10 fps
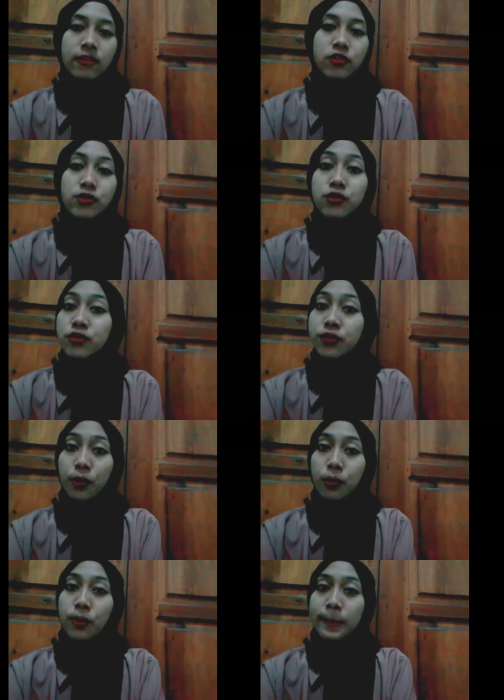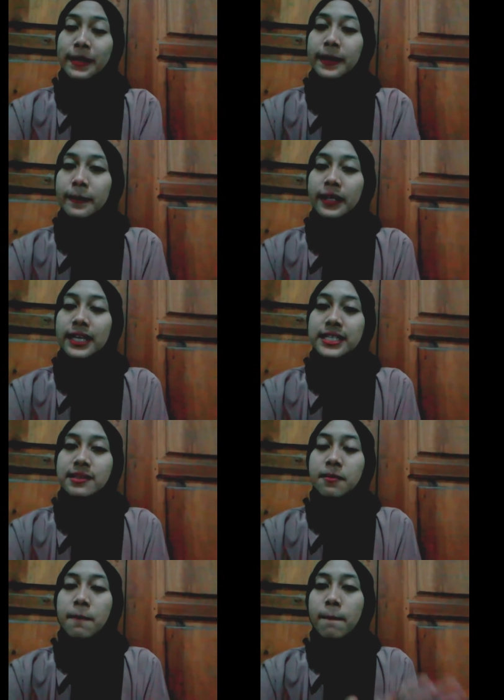Do you know people
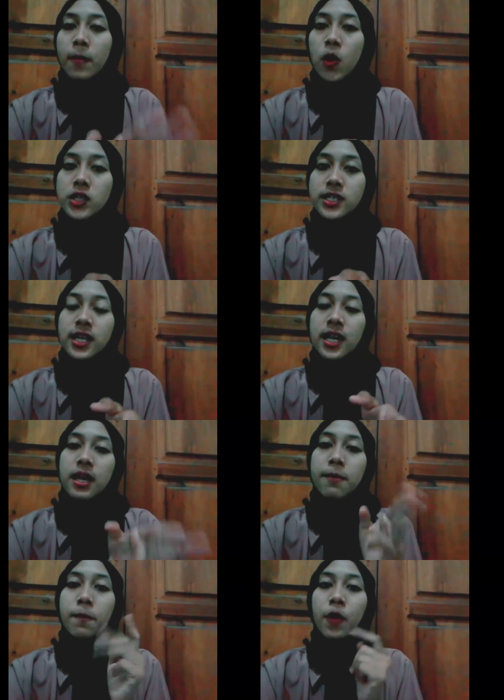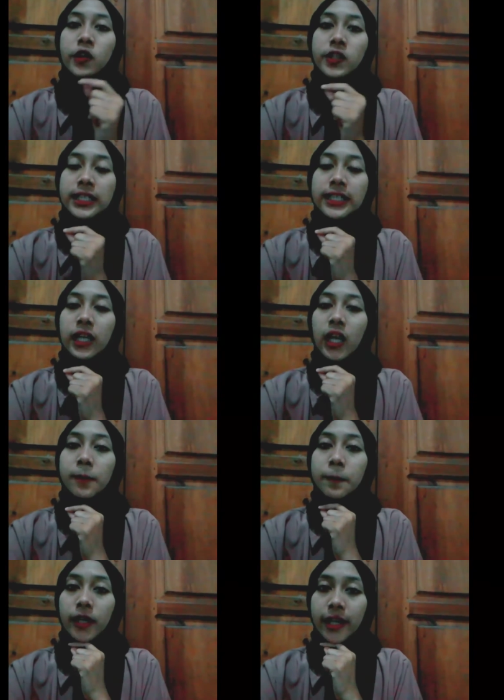is most important
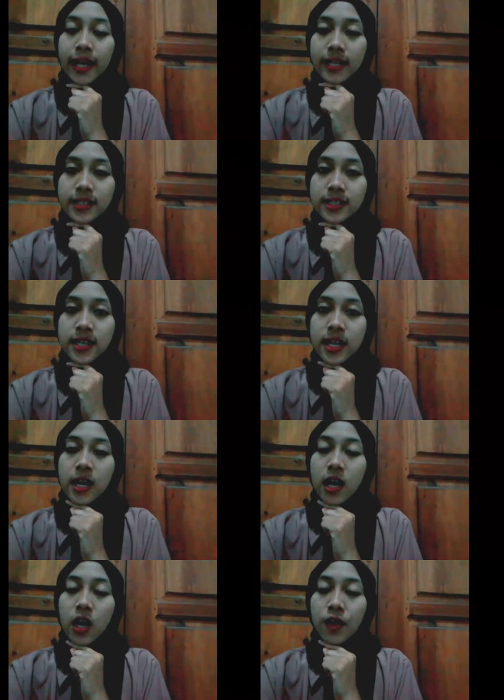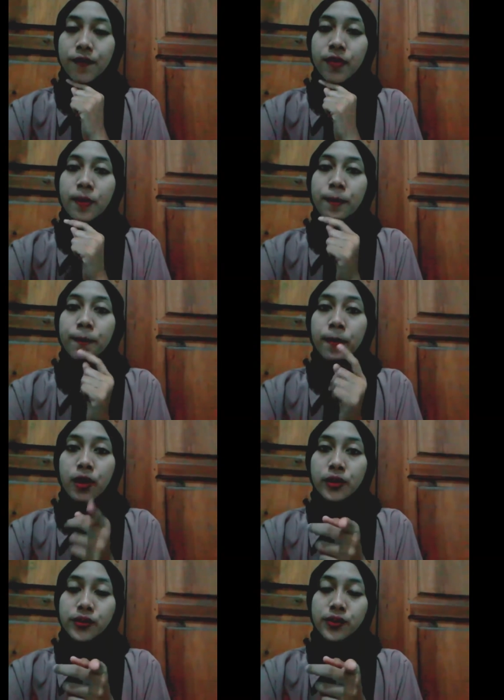components of
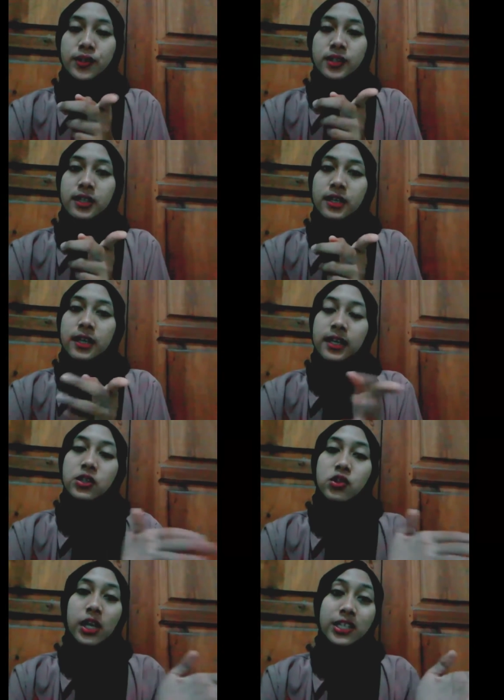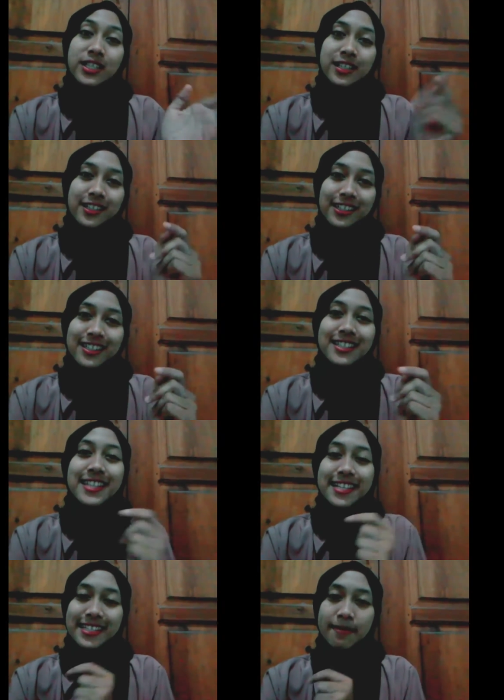most instructional
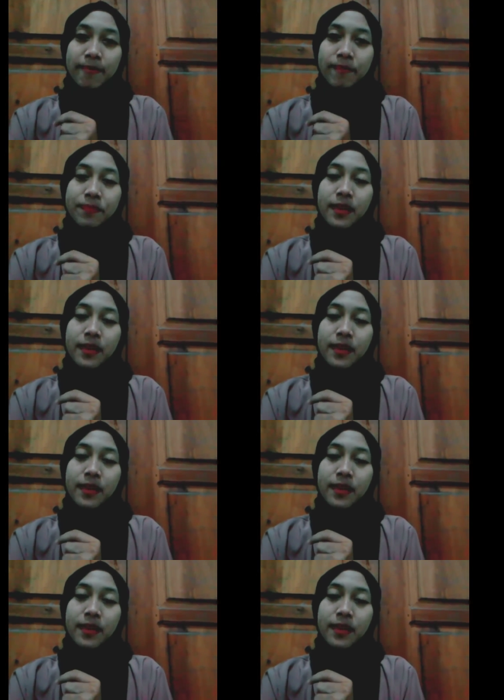system.